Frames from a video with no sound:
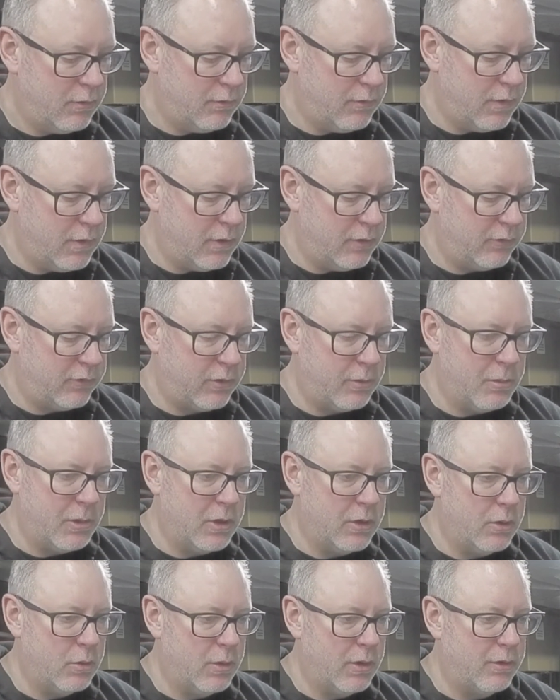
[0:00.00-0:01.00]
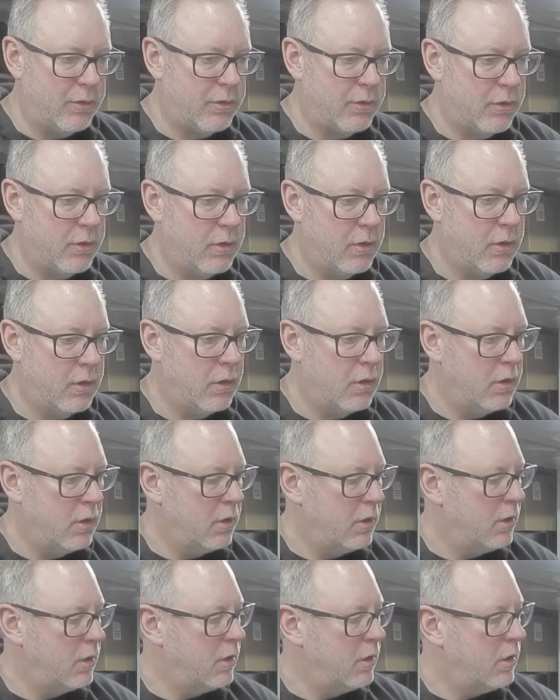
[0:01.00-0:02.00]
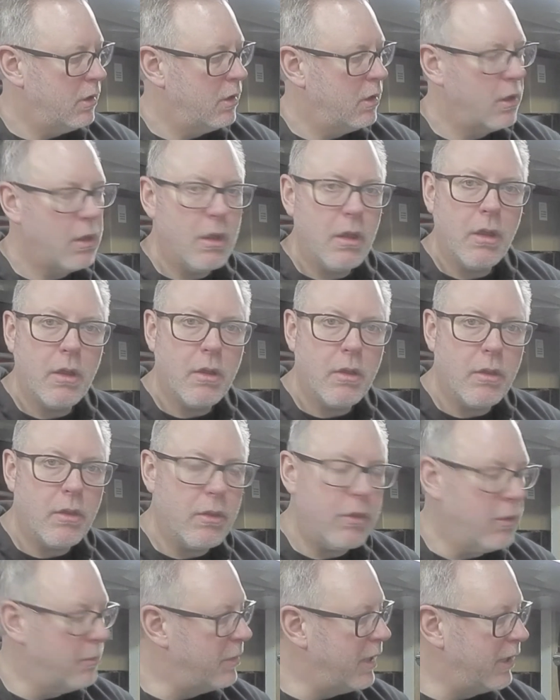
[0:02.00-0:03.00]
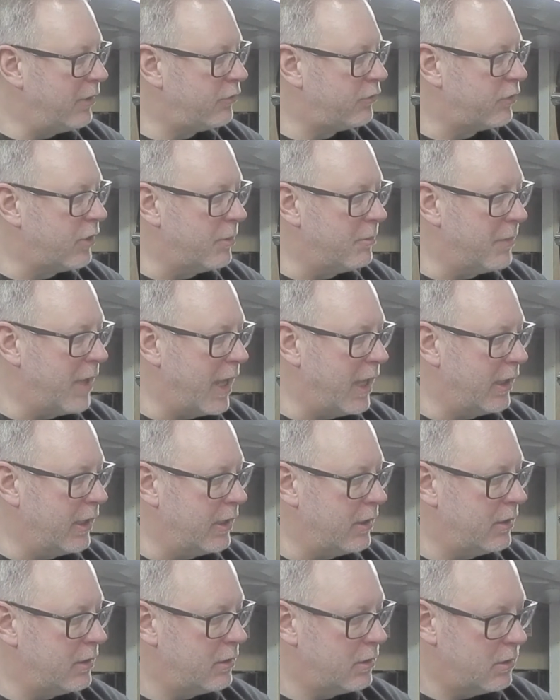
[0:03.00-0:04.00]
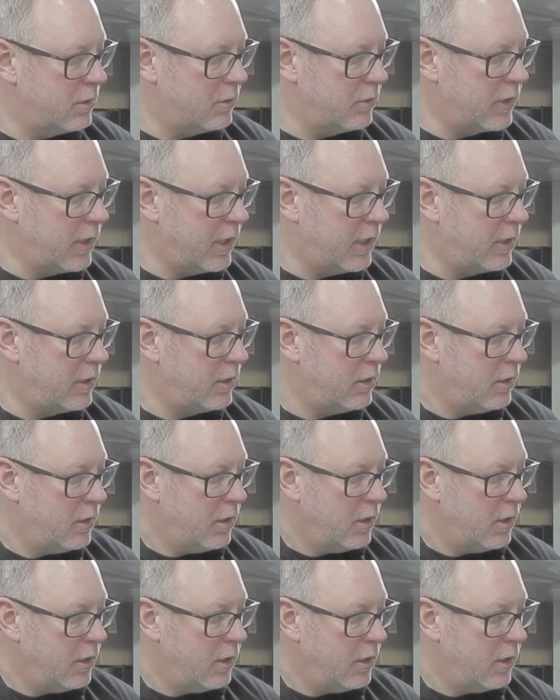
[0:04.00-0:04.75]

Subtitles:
Very similar with the bass drum mallet, okay?